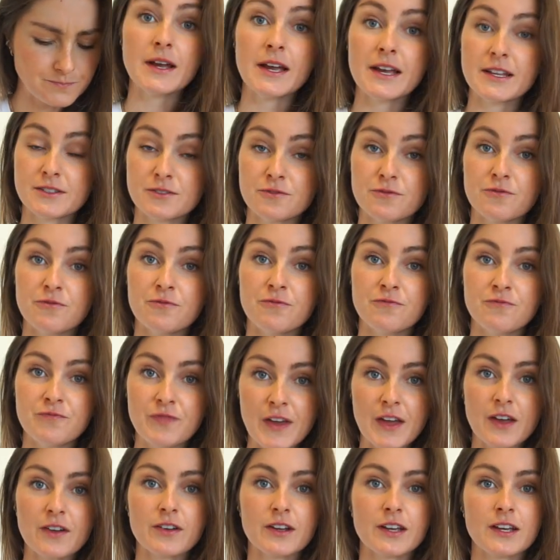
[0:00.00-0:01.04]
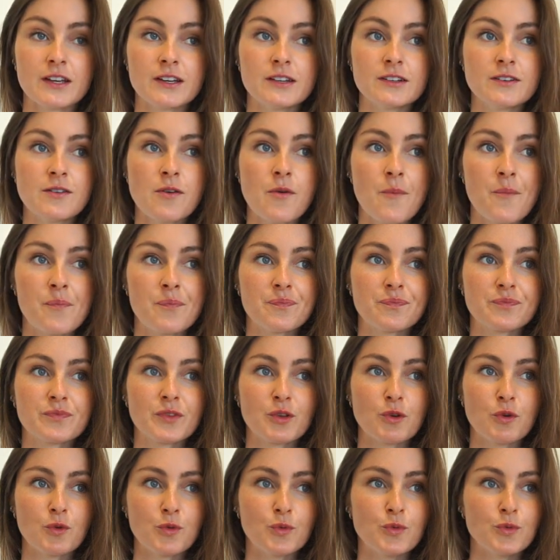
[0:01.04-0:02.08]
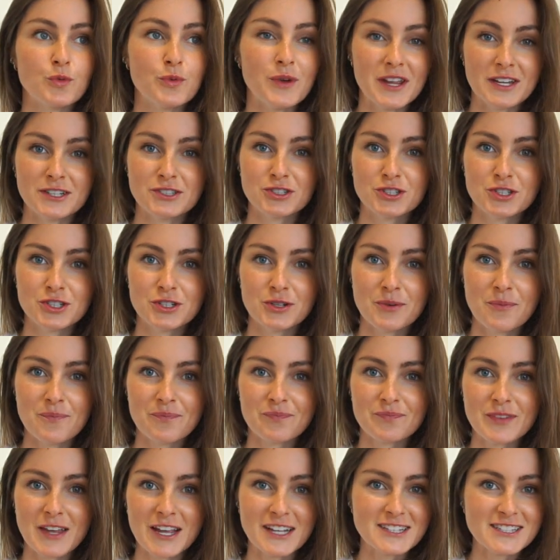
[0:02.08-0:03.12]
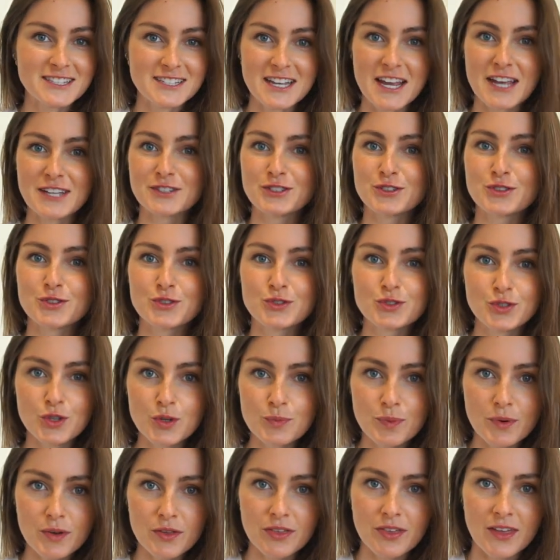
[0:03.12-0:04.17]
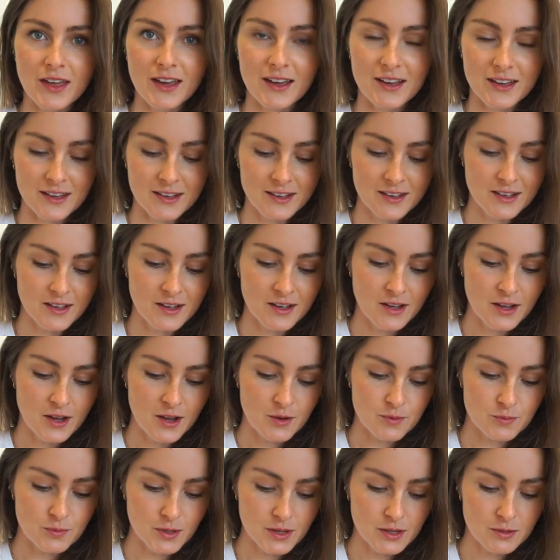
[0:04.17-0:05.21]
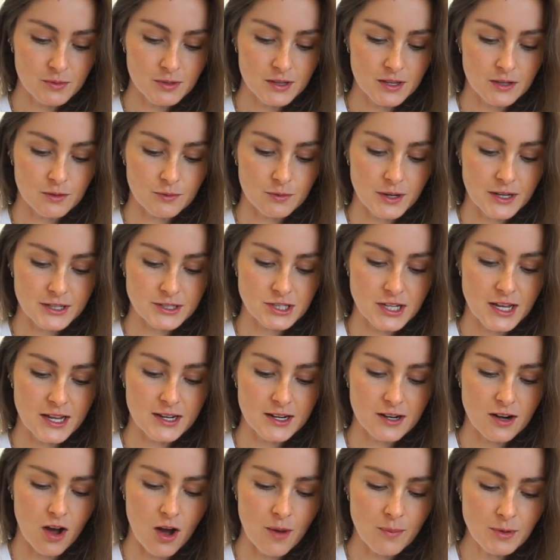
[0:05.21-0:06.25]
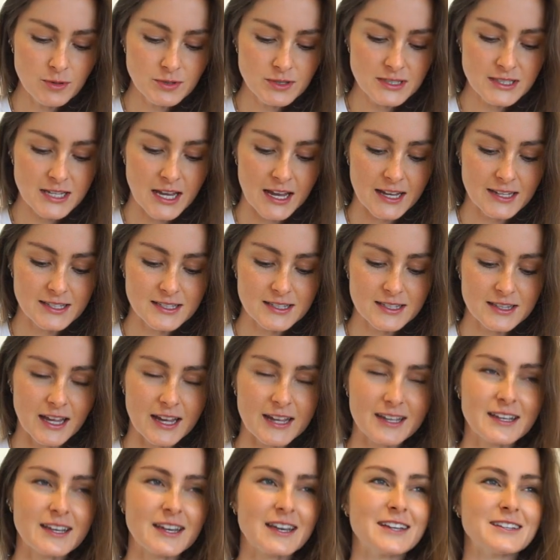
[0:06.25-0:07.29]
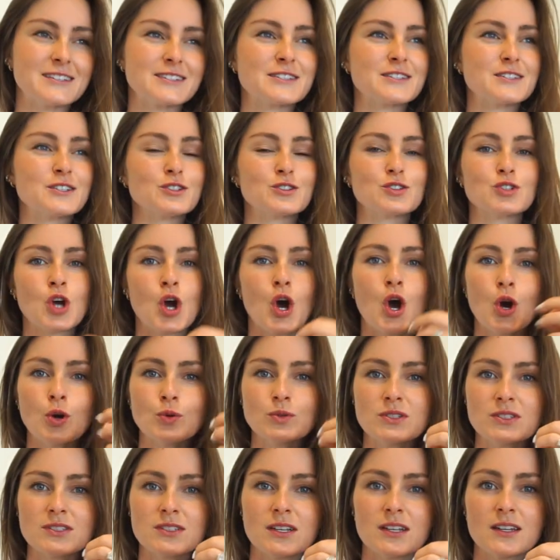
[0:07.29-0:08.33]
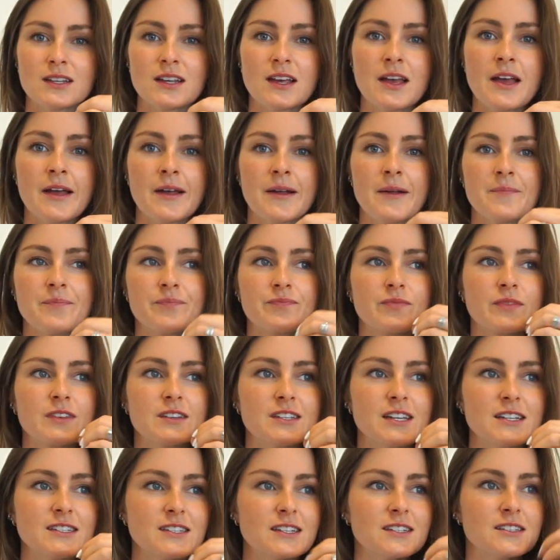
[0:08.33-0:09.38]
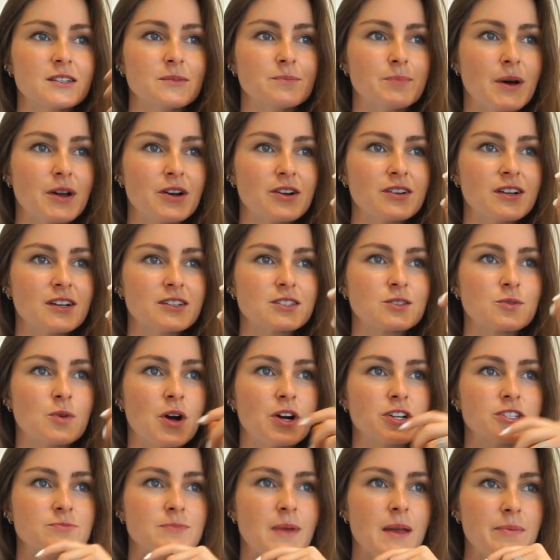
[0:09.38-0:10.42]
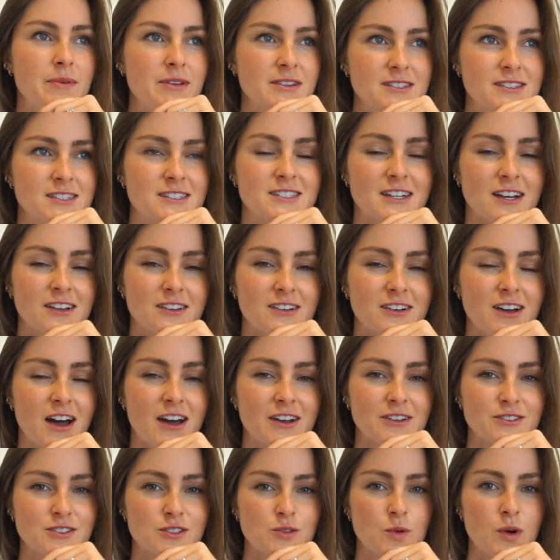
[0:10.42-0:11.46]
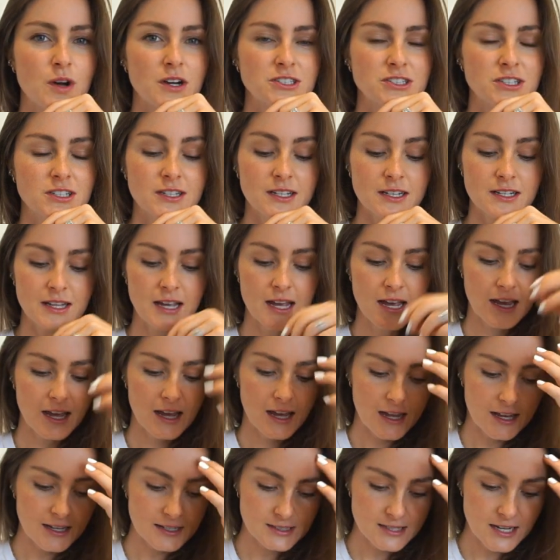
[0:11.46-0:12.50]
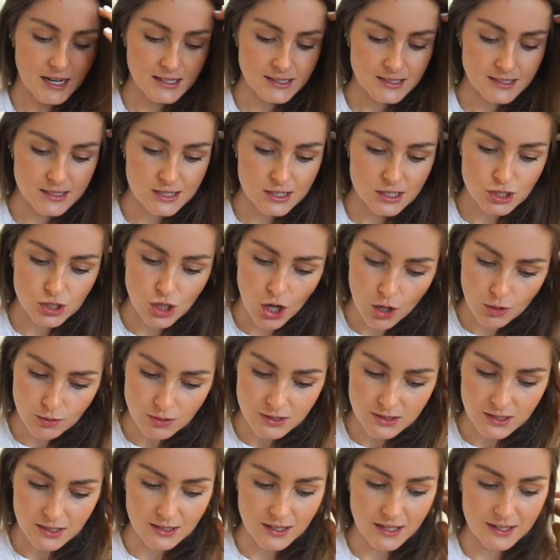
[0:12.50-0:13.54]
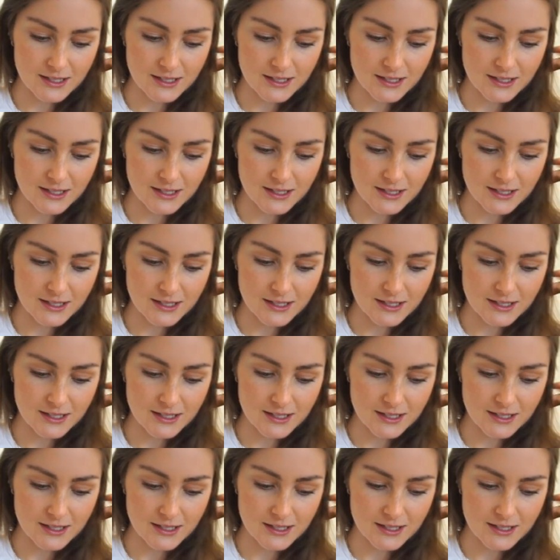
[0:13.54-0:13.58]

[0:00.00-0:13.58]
It's very rich. It's super thick, really, really rich. And it almost tastes like it's toasted. It tastes like the butternut squash. Maybe it's the delicata squash in it. It tastes toasted.